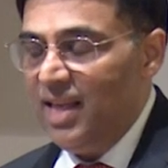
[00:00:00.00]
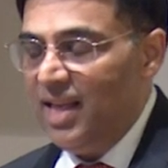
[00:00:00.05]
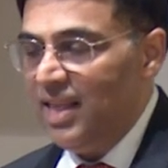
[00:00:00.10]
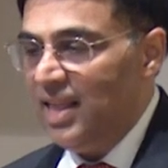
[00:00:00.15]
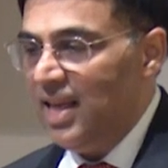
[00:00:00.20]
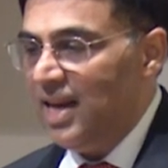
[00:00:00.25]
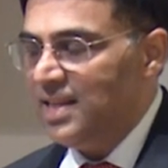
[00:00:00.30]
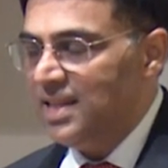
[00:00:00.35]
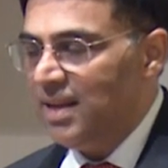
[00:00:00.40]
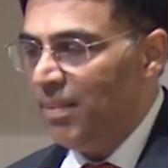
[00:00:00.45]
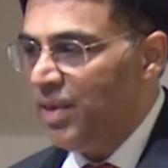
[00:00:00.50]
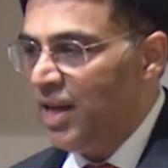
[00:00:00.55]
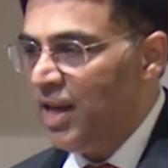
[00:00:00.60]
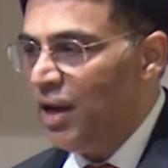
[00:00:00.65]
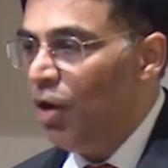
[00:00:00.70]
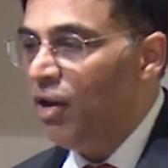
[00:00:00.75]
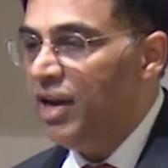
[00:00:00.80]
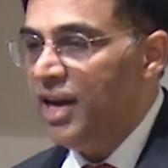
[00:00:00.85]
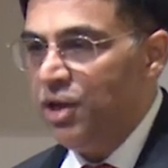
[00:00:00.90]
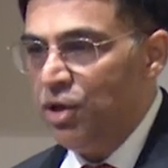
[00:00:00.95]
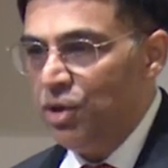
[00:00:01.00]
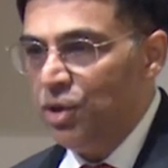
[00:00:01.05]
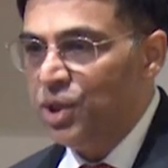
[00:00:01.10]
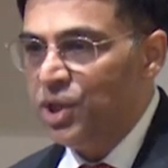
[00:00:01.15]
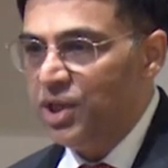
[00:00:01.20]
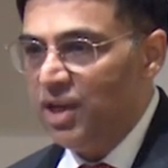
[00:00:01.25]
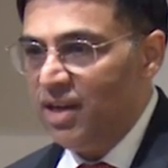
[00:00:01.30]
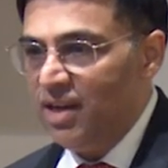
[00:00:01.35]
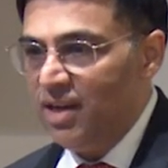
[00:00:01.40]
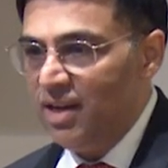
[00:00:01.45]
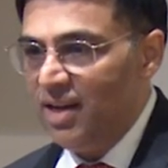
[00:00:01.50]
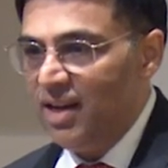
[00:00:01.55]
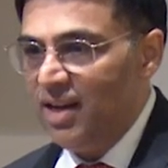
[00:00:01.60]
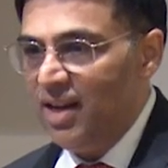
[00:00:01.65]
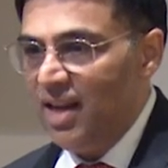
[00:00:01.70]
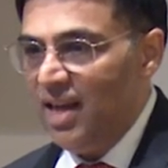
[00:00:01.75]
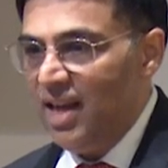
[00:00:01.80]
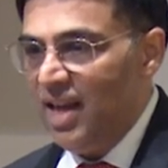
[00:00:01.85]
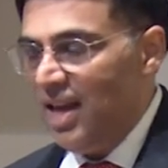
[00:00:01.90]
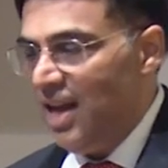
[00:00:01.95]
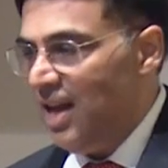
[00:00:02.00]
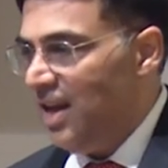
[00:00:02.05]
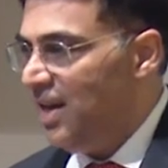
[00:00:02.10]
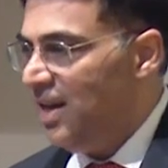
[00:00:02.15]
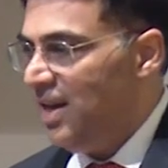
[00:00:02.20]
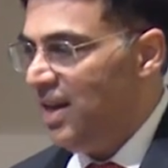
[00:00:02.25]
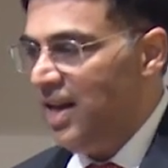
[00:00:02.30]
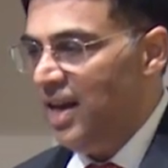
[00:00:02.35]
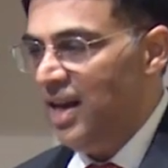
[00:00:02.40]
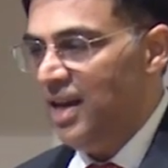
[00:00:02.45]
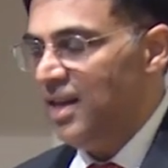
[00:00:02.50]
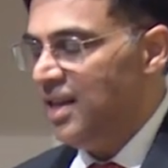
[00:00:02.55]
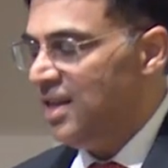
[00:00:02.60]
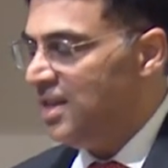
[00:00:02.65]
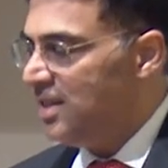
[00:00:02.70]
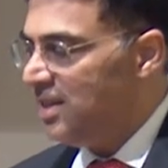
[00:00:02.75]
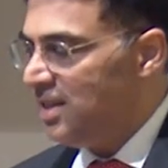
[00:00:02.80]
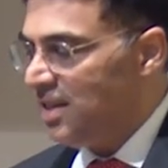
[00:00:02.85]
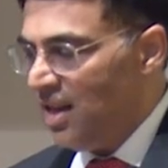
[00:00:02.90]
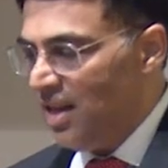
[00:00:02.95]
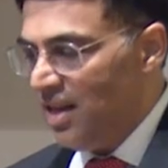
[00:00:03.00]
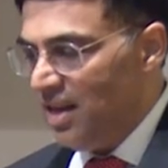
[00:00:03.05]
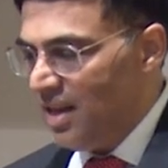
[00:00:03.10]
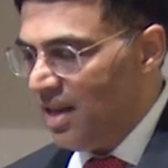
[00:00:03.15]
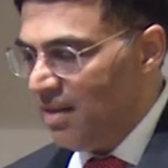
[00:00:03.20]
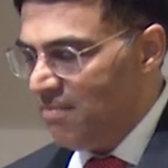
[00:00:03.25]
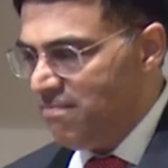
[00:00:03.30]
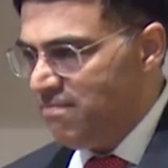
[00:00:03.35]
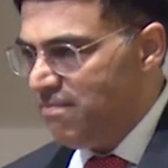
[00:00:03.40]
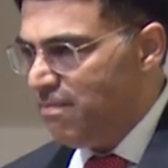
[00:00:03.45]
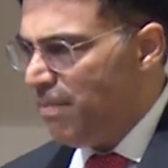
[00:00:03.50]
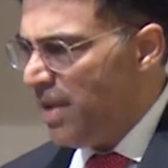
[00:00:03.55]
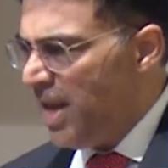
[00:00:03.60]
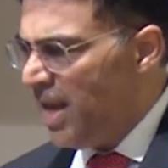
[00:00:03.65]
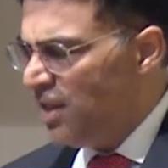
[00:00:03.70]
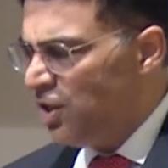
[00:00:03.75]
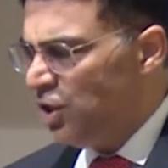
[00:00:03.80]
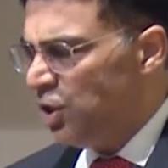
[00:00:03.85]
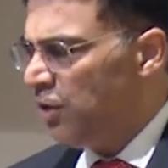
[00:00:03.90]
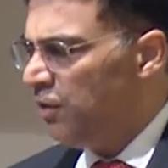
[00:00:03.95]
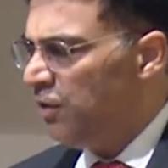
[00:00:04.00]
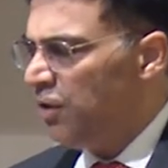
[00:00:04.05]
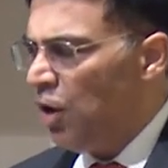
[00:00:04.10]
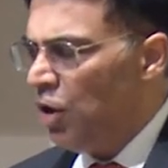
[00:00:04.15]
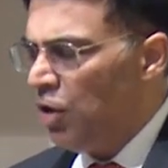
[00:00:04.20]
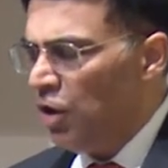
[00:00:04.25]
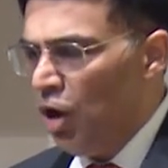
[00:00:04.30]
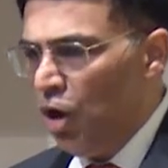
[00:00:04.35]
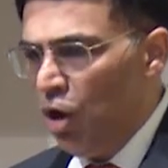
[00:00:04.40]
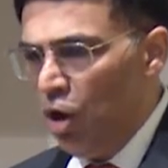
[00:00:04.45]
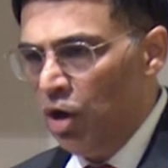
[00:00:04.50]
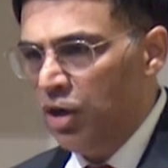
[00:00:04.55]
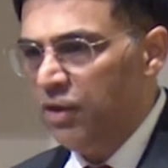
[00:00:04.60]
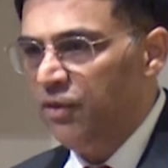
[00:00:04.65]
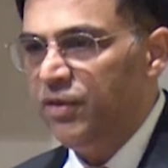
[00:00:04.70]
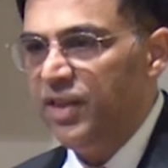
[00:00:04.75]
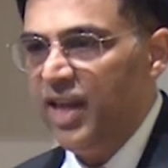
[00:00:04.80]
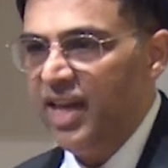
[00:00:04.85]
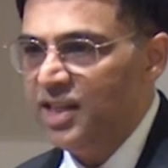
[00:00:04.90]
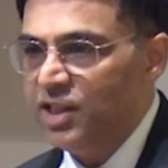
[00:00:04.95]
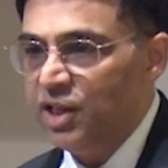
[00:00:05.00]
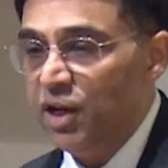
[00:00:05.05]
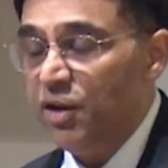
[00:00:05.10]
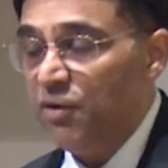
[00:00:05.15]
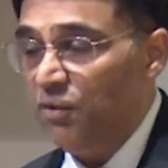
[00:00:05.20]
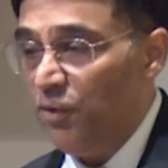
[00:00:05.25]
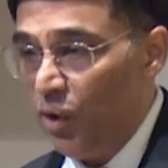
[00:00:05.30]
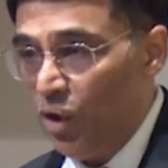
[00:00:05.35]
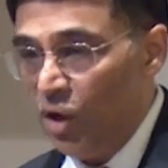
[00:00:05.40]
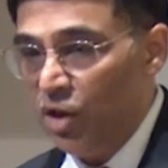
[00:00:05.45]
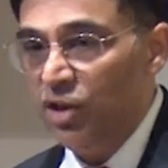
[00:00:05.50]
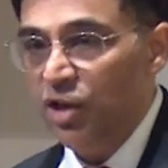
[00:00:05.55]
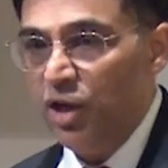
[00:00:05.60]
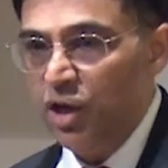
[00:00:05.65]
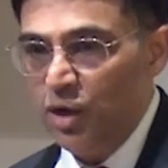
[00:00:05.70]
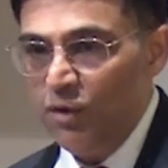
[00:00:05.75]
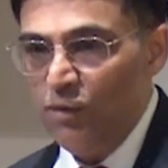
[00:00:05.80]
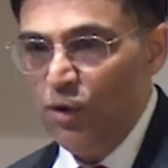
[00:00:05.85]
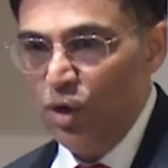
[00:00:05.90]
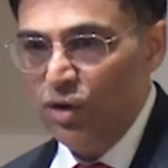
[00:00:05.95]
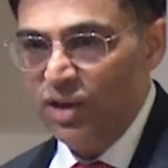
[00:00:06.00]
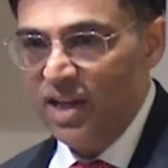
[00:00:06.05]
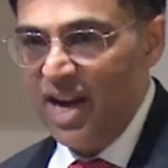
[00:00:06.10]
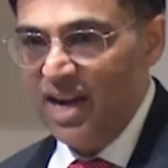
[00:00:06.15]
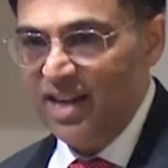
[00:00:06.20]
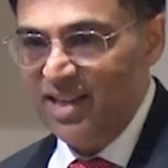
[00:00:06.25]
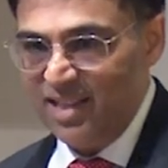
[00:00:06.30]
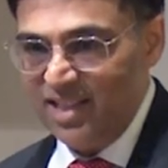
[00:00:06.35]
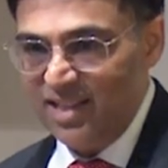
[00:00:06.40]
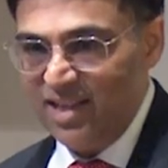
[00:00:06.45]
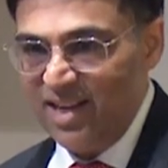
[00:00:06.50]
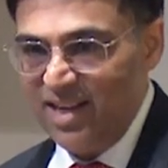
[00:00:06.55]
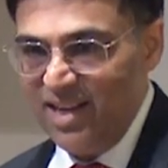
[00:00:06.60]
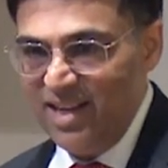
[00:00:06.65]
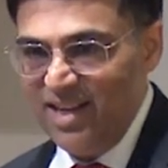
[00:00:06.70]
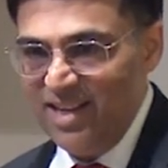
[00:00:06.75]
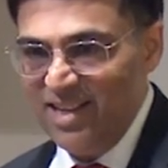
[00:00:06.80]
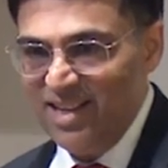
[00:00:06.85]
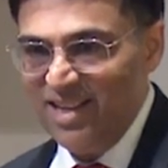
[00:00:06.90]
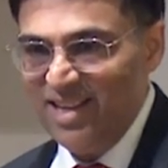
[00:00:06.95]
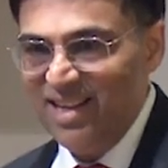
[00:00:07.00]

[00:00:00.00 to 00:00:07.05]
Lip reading: There is something called intuition. It is based on a lot of things that you've forgotten, that you've looked at and studied,